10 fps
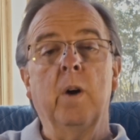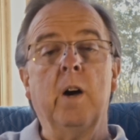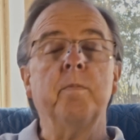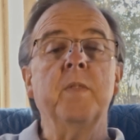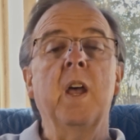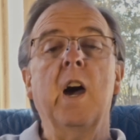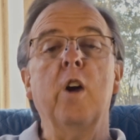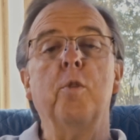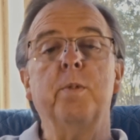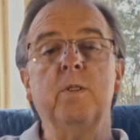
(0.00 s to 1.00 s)
Well,
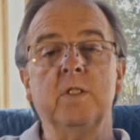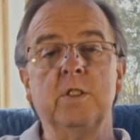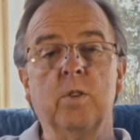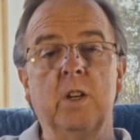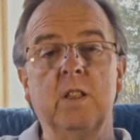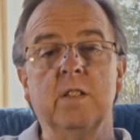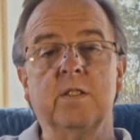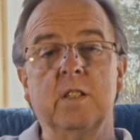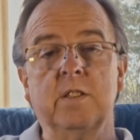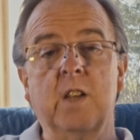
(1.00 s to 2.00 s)
I hope you've enjoyed
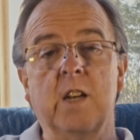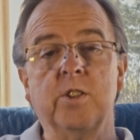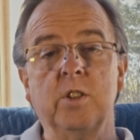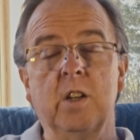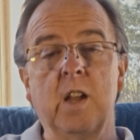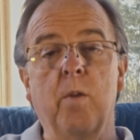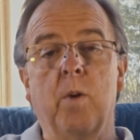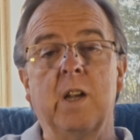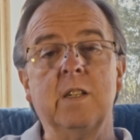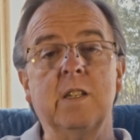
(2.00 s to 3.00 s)
this discussion. I
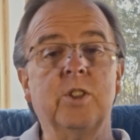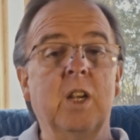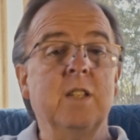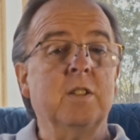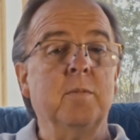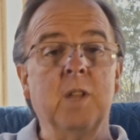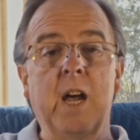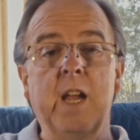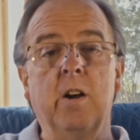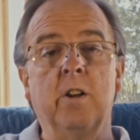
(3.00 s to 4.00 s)
wanted to shed some
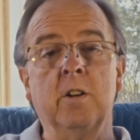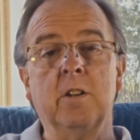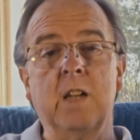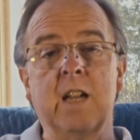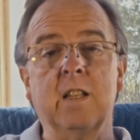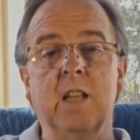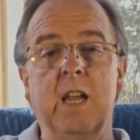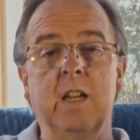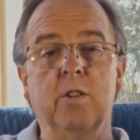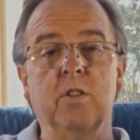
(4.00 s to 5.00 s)
light on her
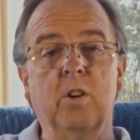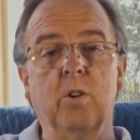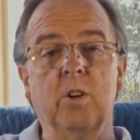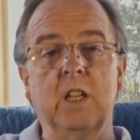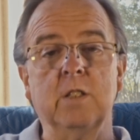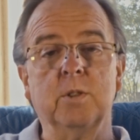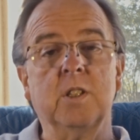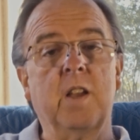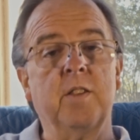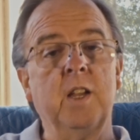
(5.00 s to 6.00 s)
non-Atlantic recordings,
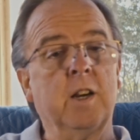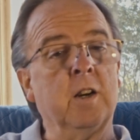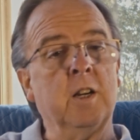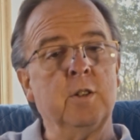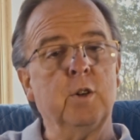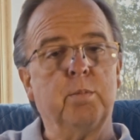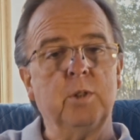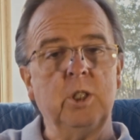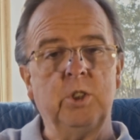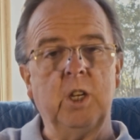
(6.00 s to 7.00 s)
which I think are
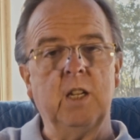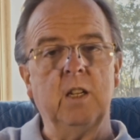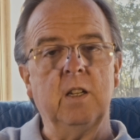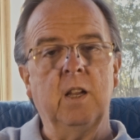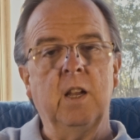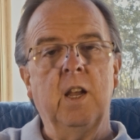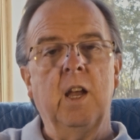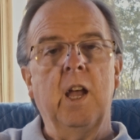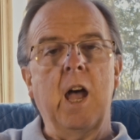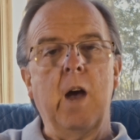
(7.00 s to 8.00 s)
underappreciated.
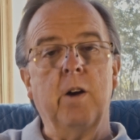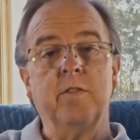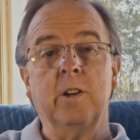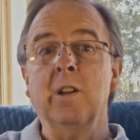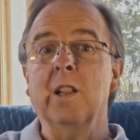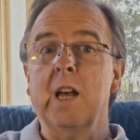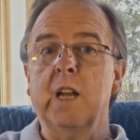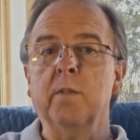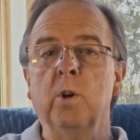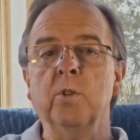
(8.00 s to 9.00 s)
However,
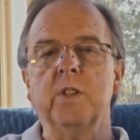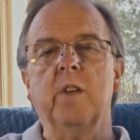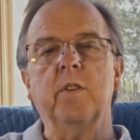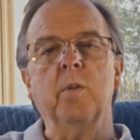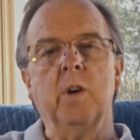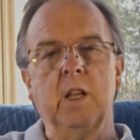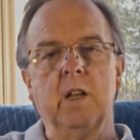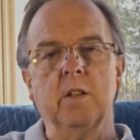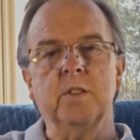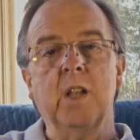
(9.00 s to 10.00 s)
like most everyone
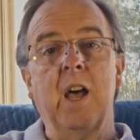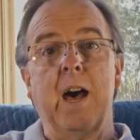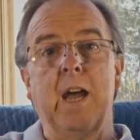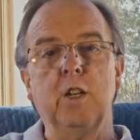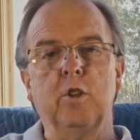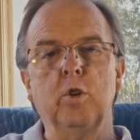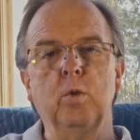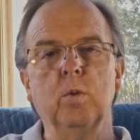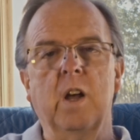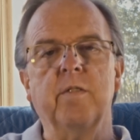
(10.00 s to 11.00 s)
else, I
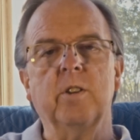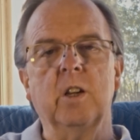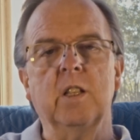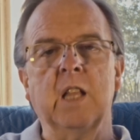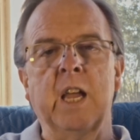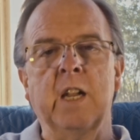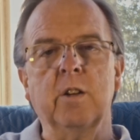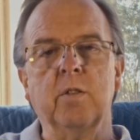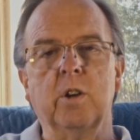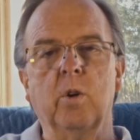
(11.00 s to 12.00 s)
too love her
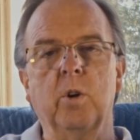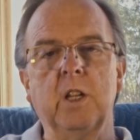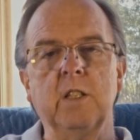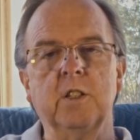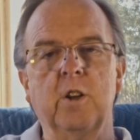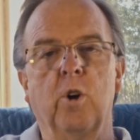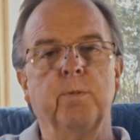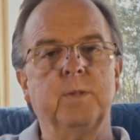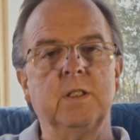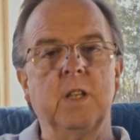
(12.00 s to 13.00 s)
Atlantic recordings and
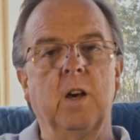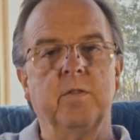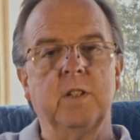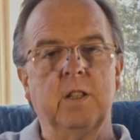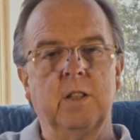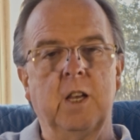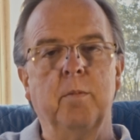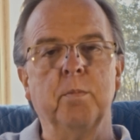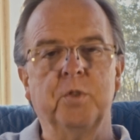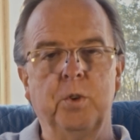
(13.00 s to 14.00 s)
hope to delve into
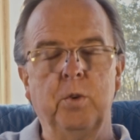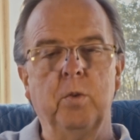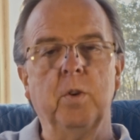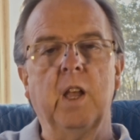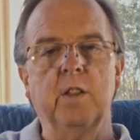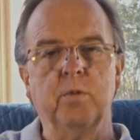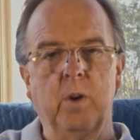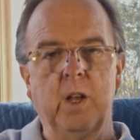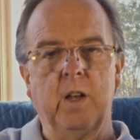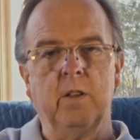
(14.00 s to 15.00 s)
them soon as
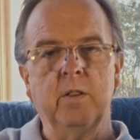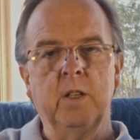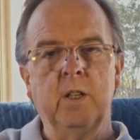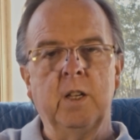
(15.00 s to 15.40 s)
well.